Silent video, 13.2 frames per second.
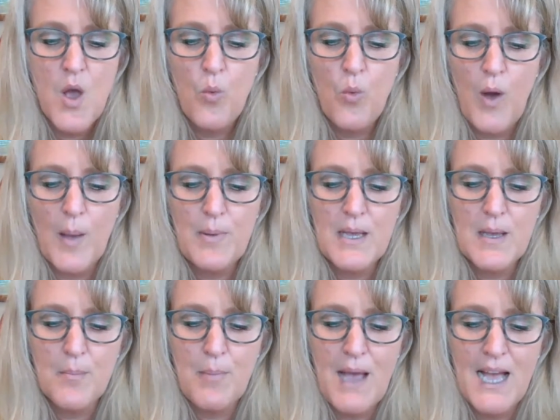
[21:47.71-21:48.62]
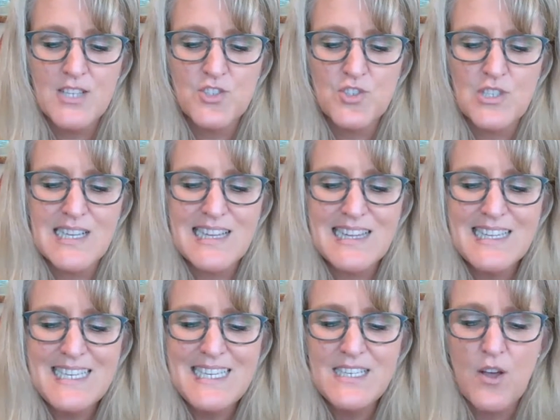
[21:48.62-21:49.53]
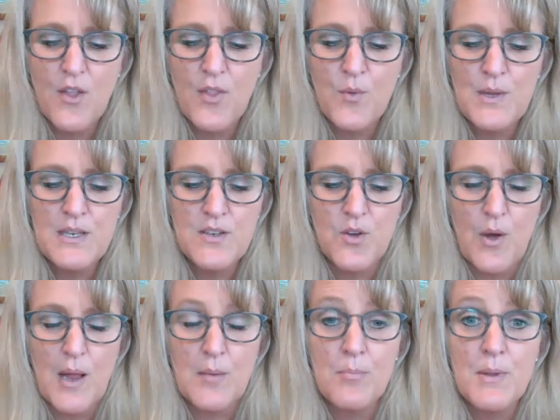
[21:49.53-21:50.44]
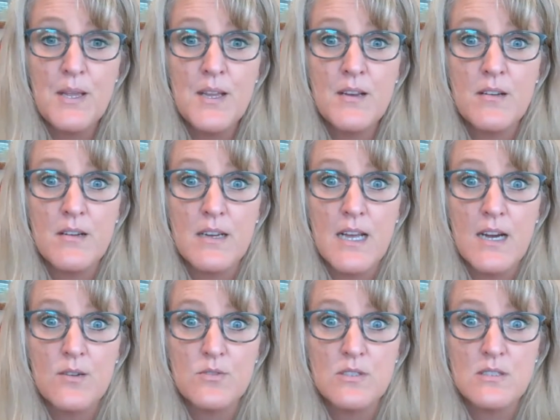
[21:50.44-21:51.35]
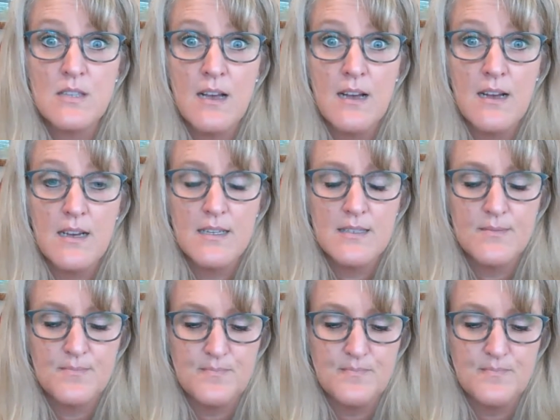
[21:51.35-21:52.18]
wiping a patch clean on the window and peering outside.